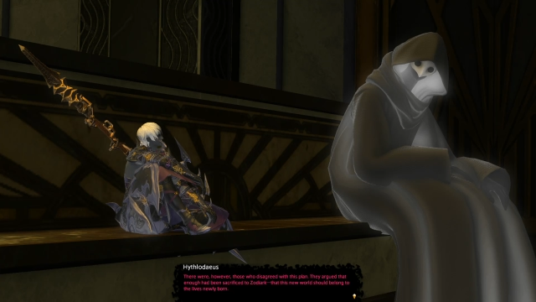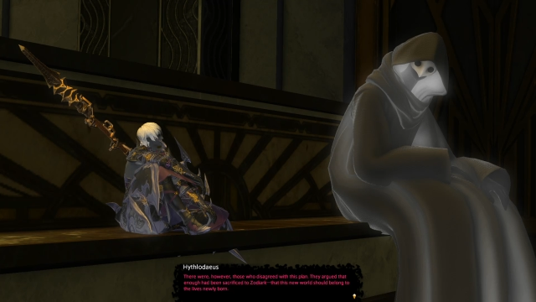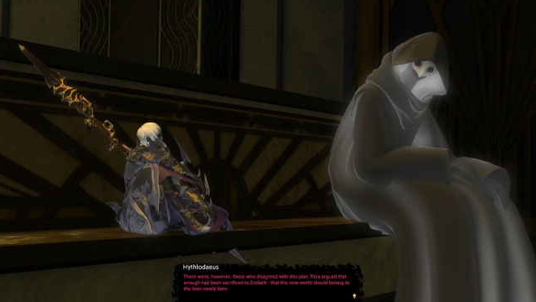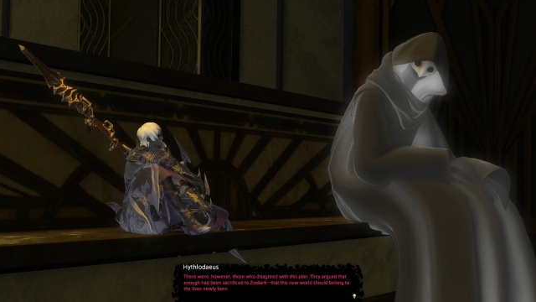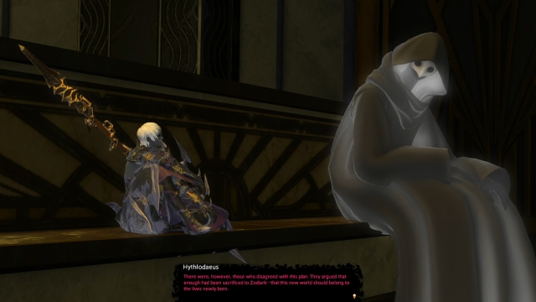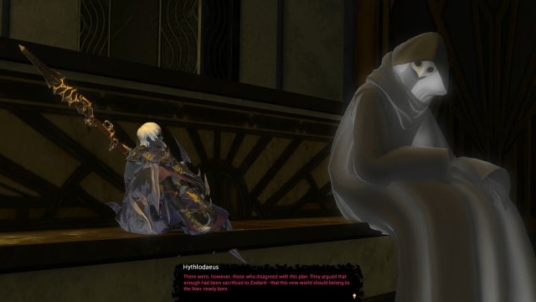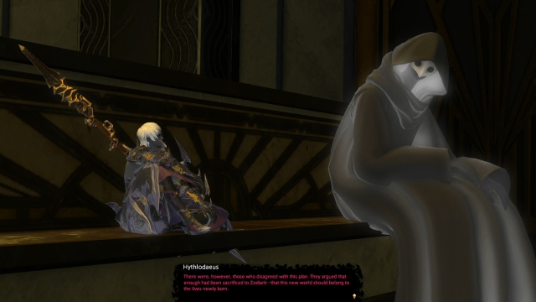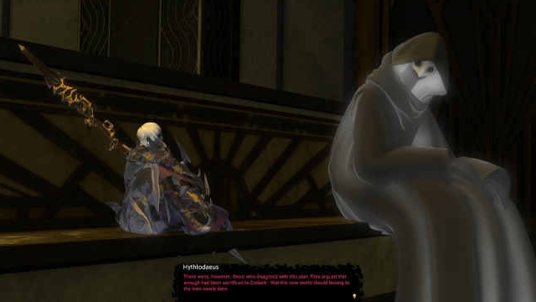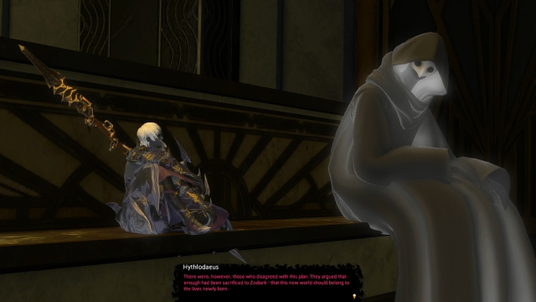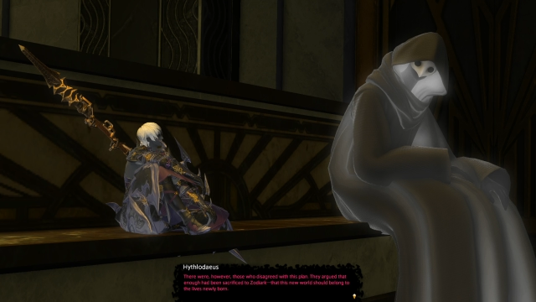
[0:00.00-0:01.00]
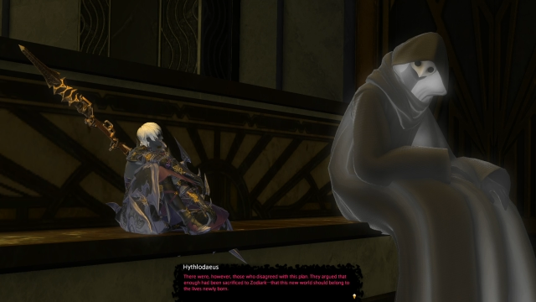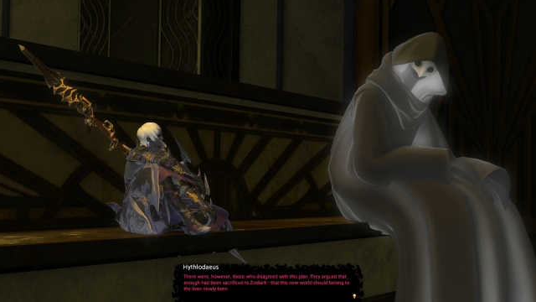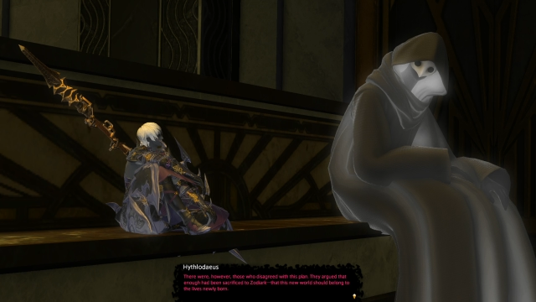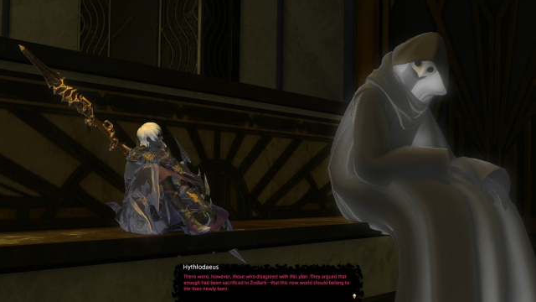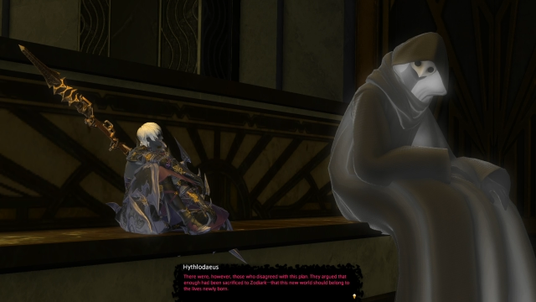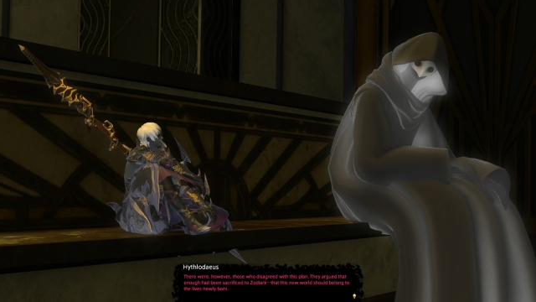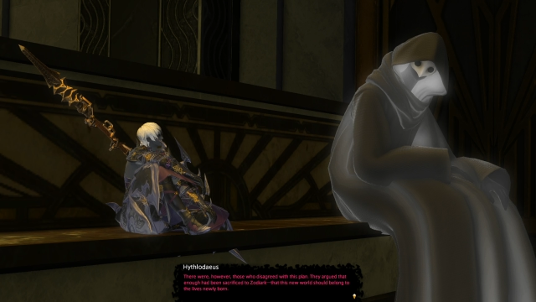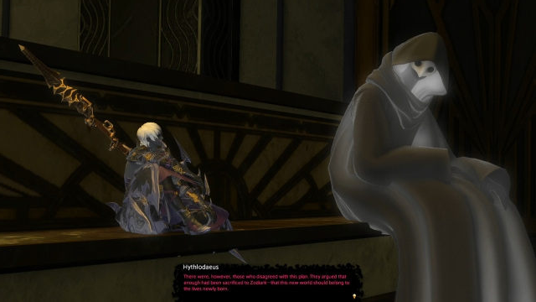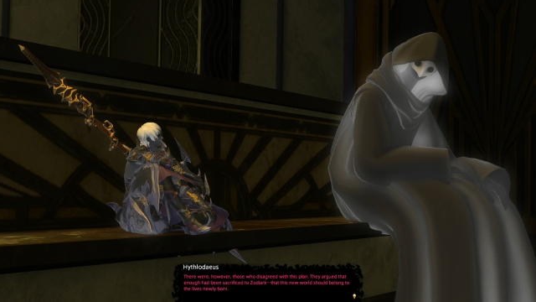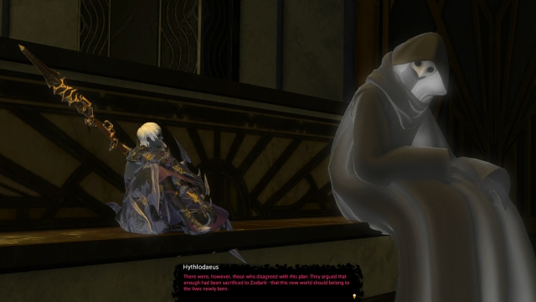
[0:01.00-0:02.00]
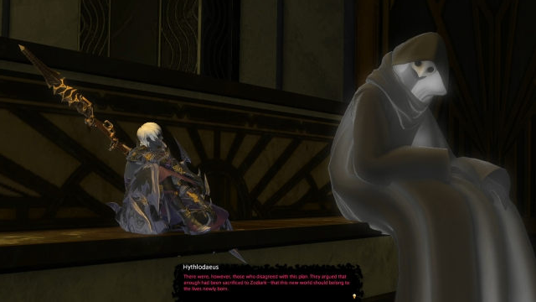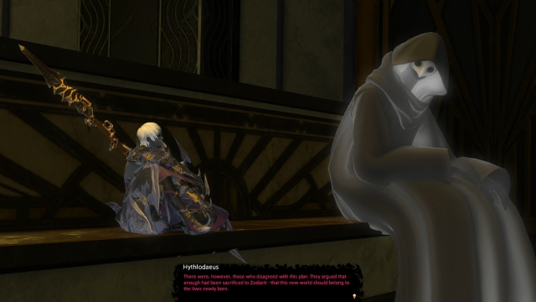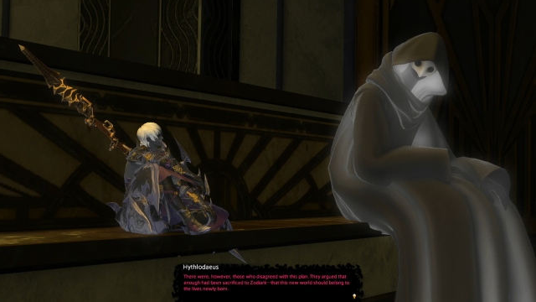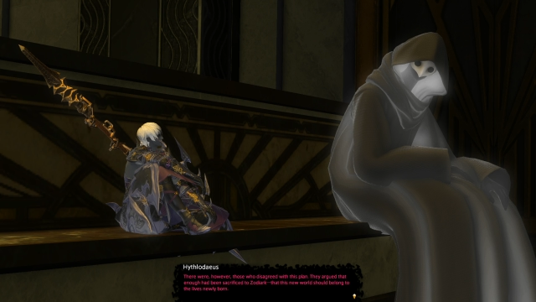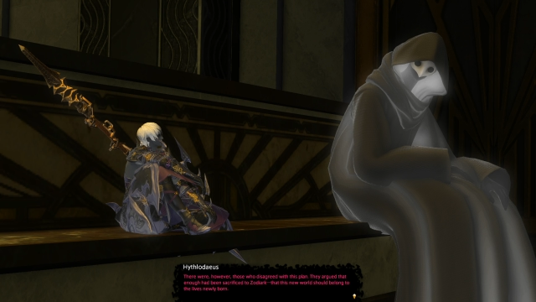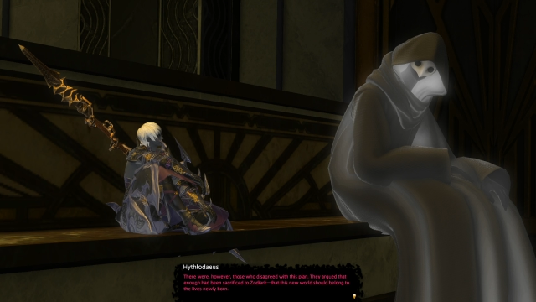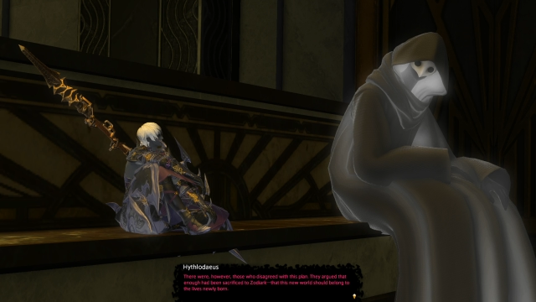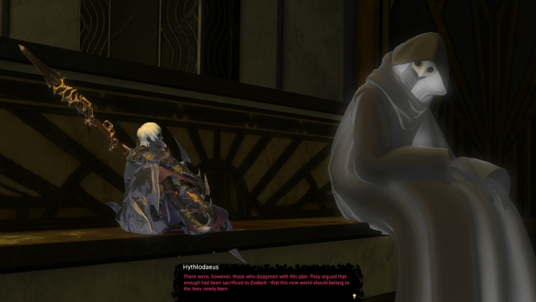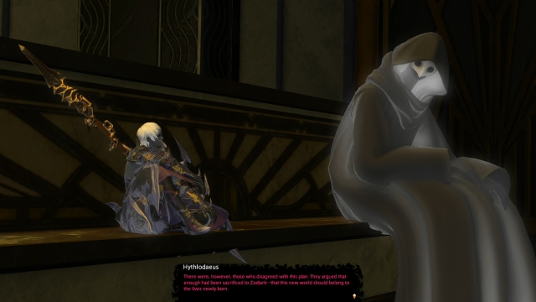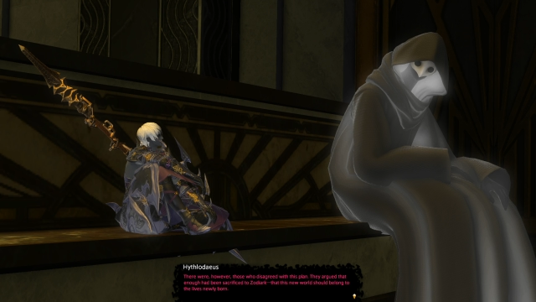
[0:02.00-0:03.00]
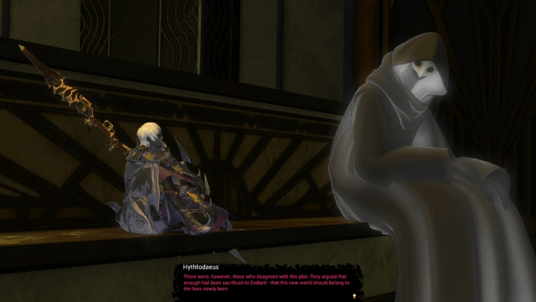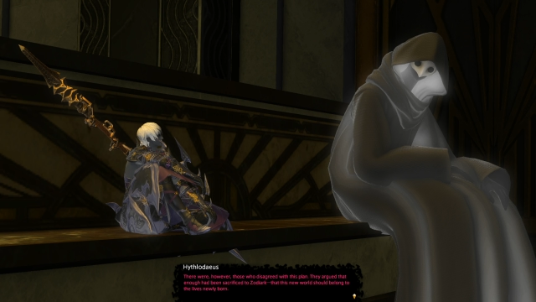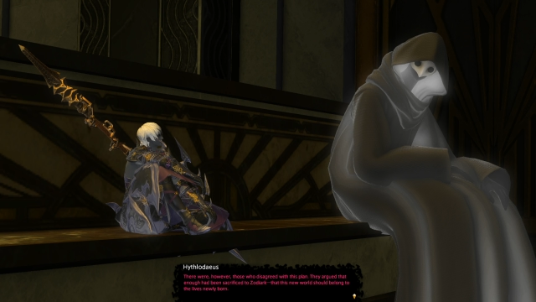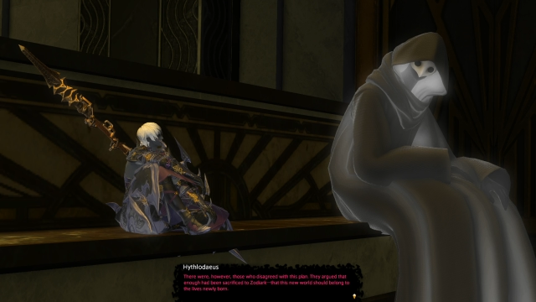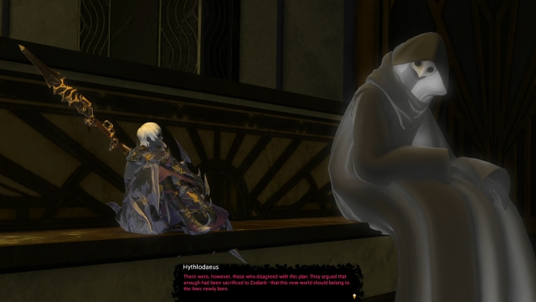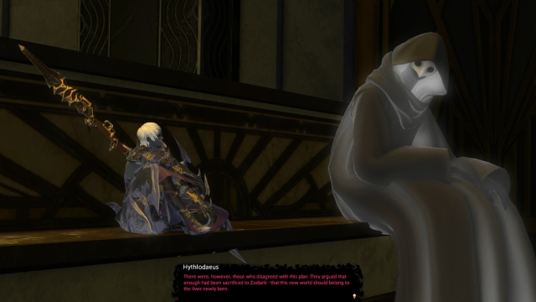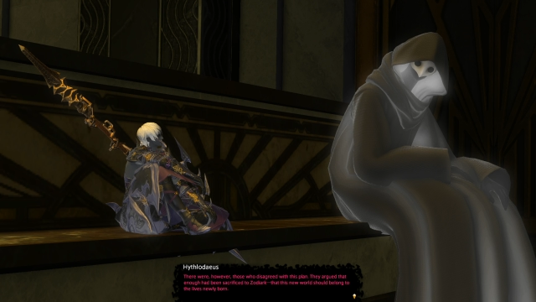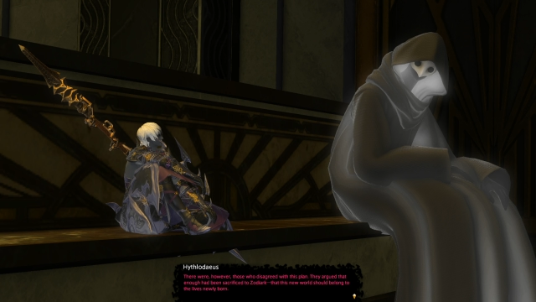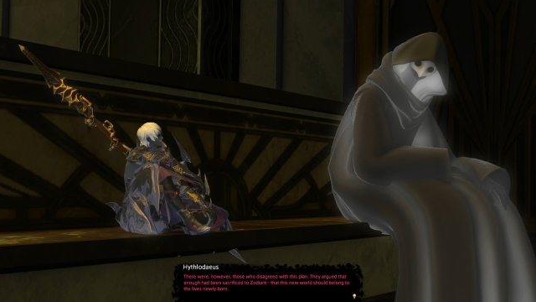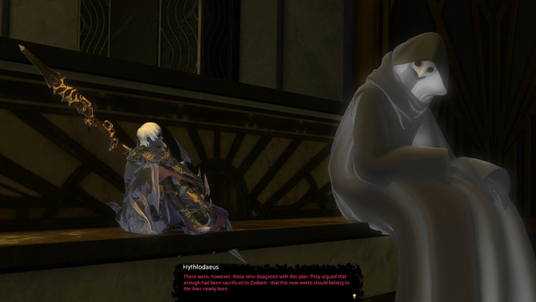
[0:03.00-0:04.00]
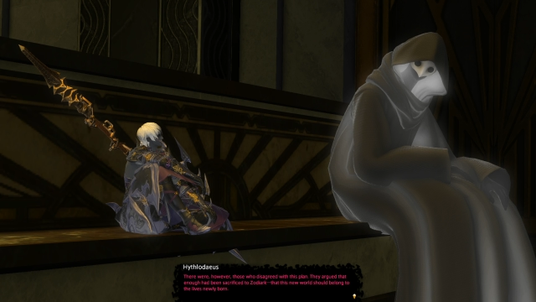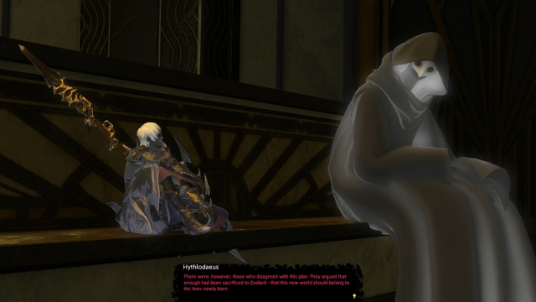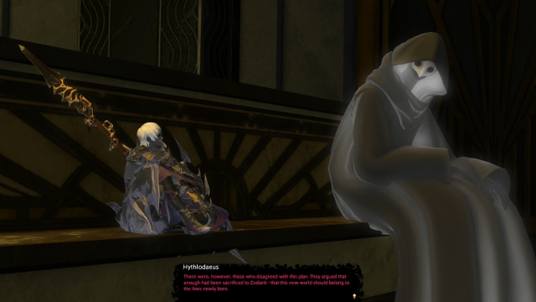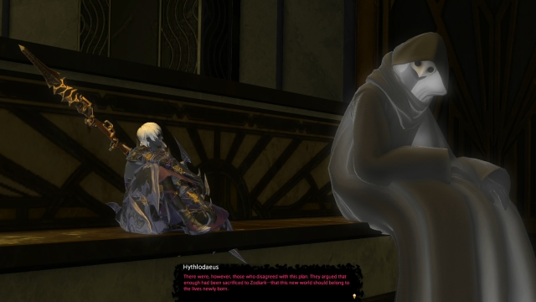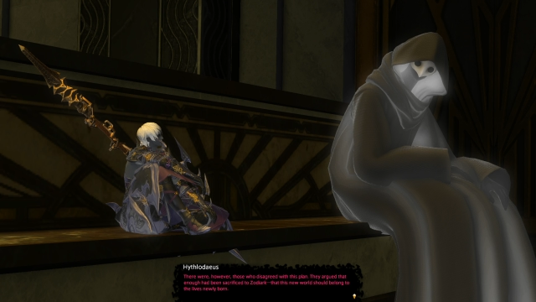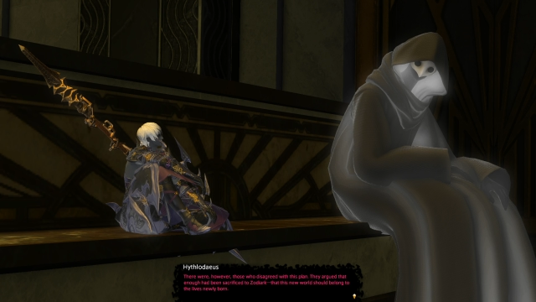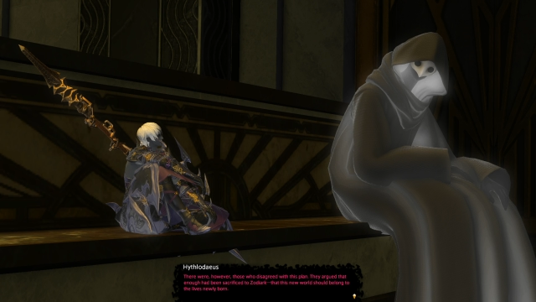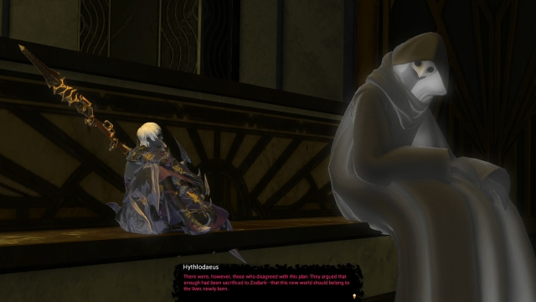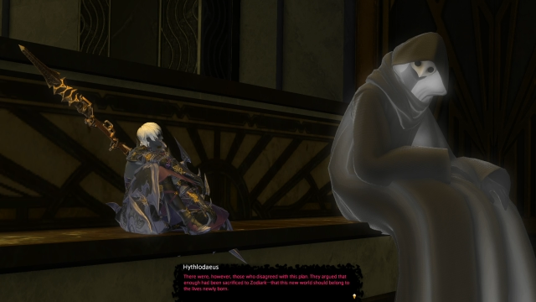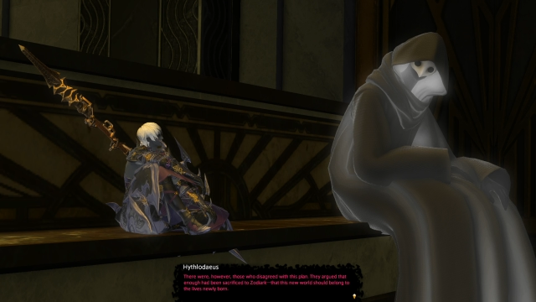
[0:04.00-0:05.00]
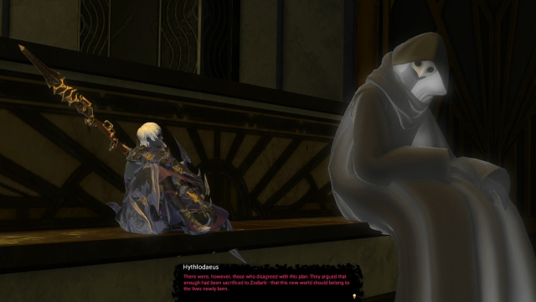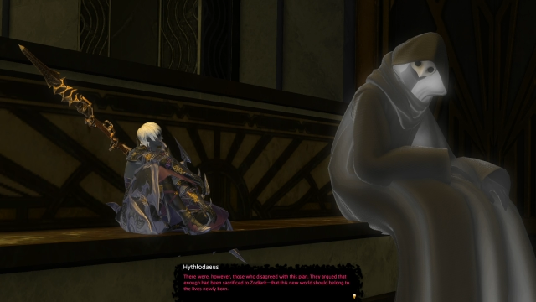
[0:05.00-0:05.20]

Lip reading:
(no speaker visible)